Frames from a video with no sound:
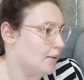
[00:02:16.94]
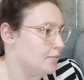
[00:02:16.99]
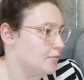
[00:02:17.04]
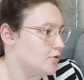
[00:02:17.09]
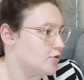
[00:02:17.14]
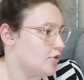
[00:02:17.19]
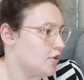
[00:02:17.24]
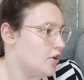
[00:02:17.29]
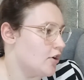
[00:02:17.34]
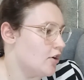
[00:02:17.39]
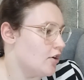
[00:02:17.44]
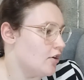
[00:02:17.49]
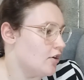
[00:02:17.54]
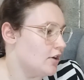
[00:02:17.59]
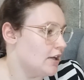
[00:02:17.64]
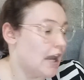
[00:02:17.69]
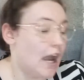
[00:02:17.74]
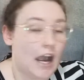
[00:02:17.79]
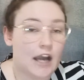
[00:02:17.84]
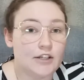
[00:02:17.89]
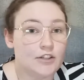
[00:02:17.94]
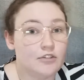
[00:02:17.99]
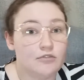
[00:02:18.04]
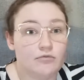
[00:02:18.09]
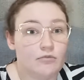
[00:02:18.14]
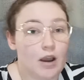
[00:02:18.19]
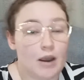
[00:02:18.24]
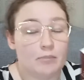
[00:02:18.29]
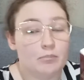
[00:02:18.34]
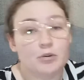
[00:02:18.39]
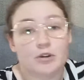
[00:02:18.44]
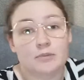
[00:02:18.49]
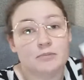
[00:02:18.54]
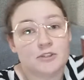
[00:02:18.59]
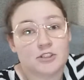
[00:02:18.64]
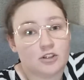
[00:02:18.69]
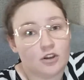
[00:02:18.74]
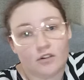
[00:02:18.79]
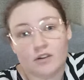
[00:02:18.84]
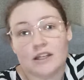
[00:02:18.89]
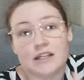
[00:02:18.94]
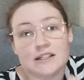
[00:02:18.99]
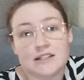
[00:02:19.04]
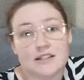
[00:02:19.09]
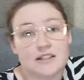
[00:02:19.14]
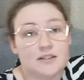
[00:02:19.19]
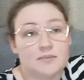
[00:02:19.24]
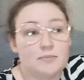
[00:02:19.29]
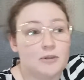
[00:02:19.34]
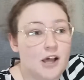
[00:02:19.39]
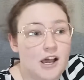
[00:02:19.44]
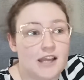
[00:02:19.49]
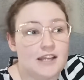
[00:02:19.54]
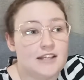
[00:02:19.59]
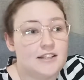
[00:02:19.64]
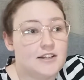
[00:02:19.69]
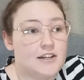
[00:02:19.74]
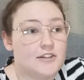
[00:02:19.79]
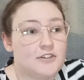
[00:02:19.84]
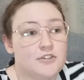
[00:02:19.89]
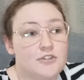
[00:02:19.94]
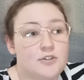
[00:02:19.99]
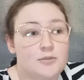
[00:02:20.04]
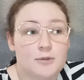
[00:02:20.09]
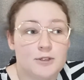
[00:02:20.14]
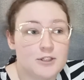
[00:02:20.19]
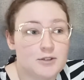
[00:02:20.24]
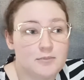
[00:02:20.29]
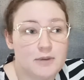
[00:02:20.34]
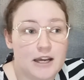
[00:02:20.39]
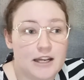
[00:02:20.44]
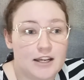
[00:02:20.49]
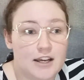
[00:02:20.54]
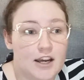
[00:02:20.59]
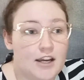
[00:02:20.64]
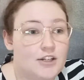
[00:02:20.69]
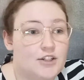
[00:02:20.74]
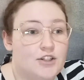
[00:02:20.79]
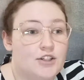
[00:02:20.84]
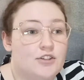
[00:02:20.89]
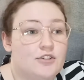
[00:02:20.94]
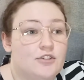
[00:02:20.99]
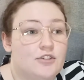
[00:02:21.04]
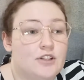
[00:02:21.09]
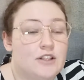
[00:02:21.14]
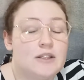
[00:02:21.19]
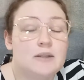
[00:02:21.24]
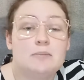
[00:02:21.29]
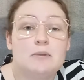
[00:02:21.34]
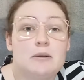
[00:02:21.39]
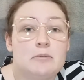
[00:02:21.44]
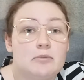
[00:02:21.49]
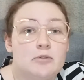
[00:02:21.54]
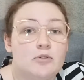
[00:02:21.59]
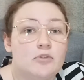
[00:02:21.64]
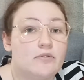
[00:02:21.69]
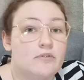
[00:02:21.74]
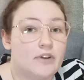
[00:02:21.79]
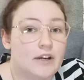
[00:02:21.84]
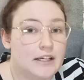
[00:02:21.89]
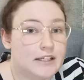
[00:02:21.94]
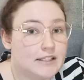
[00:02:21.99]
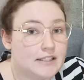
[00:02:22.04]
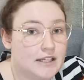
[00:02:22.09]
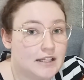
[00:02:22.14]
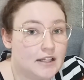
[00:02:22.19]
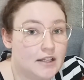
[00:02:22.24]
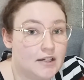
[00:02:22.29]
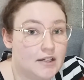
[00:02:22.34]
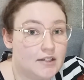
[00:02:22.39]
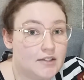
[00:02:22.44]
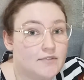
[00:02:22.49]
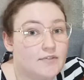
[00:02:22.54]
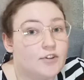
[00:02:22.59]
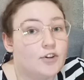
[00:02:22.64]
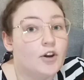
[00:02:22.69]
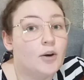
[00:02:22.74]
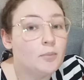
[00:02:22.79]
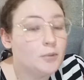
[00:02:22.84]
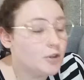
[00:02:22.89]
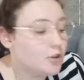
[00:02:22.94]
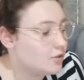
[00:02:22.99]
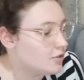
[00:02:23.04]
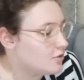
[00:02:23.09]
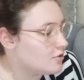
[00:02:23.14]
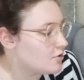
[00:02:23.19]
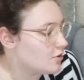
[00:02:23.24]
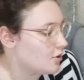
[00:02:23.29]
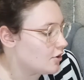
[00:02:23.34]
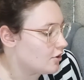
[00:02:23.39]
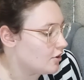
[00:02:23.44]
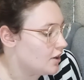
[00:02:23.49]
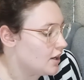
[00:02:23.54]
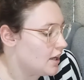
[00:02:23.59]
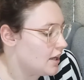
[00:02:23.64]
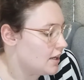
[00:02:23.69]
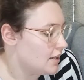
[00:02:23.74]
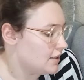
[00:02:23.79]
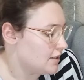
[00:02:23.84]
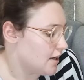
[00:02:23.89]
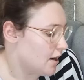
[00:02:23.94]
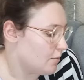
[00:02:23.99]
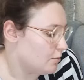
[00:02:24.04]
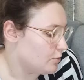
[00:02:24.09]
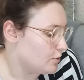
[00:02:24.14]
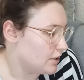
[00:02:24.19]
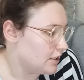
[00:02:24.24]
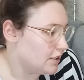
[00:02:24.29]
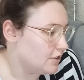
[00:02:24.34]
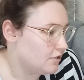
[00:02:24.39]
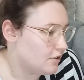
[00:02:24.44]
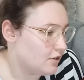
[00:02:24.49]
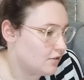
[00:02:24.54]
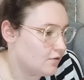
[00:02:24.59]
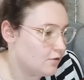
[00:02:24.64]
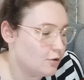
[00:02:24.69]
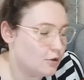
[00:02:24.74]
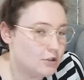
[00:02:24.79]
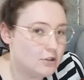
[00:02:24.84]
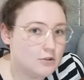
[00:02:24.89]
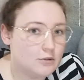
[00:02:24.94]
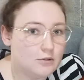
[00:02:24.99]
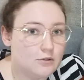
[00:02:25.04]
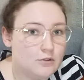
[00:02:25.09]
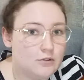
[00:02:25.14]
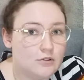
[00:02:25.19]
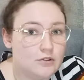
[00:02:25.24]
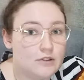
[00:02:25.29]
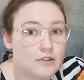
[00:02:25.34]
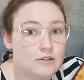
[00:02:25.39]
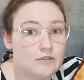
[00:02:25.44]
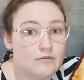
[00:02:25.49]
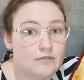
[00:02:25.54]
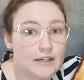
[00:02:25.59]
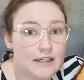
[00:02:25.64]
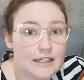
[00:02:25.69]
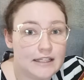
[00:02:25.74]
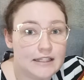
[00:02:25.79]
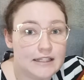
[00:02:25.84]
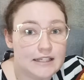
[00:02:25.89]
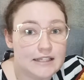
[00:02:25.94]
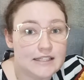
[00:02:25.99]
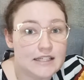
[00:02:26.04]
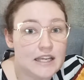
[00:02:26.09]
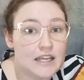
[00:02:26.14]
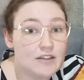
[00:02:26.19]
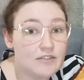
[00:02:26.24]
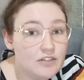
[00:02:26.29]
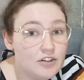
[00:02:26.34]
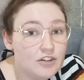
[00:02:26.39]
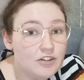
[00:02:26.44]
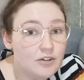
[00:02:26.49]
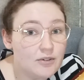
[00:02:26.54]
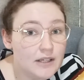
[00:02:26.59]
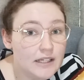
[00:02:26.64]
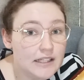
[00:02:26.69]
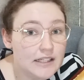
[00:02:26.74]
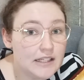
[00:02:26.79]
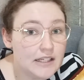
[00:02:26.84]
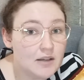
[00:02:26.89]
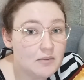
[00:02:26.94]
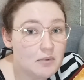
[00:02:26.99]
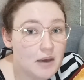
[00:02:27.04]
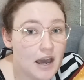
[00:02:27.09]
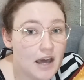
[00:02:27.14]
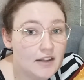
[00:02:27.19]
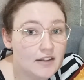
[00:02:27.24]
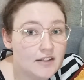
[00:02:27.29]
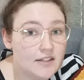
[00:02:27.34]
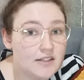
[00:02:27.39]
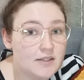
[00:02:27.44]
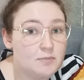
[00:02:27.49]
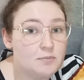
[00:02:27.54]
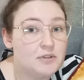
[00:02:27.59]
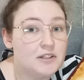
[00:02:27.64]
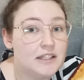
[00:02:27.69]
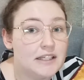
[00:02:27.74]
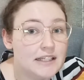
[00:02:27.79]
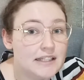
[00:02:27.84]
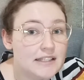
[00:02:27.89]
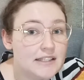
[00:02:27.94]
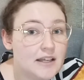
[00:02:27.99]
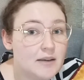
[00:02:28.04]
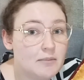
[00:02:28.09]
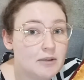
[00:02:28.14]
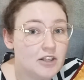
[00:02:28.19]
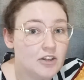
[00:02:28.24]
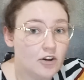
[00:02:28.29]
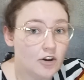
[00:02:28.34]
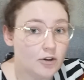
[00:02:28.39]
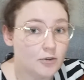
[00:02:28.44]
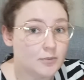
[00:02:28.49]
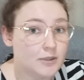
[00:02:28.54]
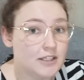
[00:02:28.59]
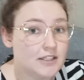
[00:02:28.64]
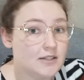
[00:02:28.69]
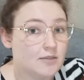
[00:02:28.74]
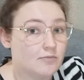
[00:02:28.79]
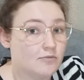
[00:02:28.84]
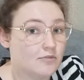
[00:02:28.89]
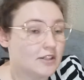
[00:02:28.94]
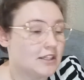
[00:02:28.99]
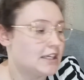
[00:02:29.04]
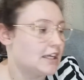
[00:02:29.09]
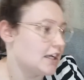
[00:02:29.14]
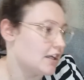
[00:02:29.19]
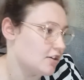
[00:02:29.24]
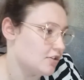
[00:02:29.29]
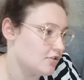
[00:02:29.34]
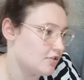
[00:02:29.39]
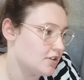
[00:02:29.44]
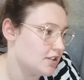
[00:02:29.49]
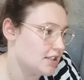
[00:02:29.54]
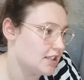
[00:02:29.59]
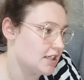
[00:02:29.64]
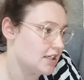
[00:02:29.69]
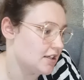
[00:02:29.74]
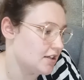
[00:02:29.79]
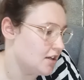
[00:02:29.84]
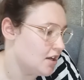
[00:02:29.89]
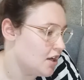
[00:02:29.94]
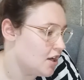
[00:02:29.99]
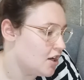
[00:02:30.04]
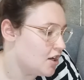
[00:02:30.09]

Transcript: So yeah, I'm pretty much going into this blind. I don't know much about it. I just know that the people who have read it say that it's phenomenal. So yeah, I'm really looking forward to reading this. If you know anything about this, please let me know, because I'm really interested